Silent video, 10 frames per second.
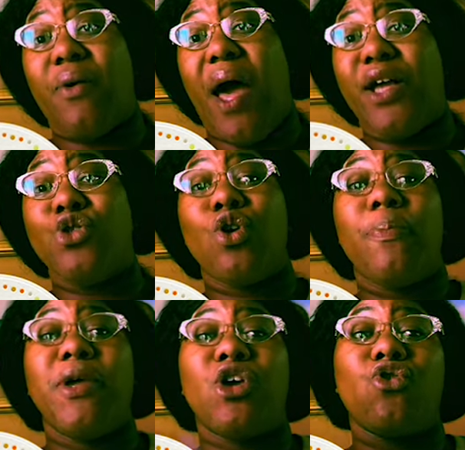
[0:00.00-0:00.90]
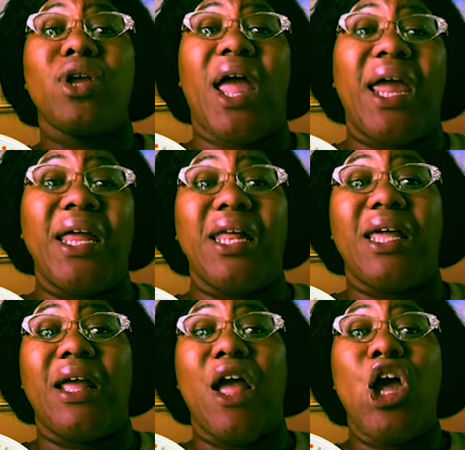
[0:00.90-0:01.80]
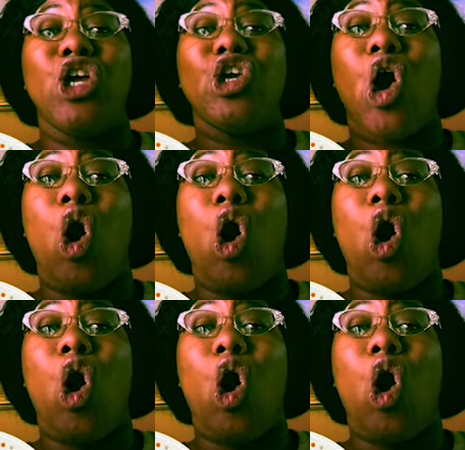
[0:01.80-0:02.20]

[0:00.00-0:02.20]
Guys, you could be creating your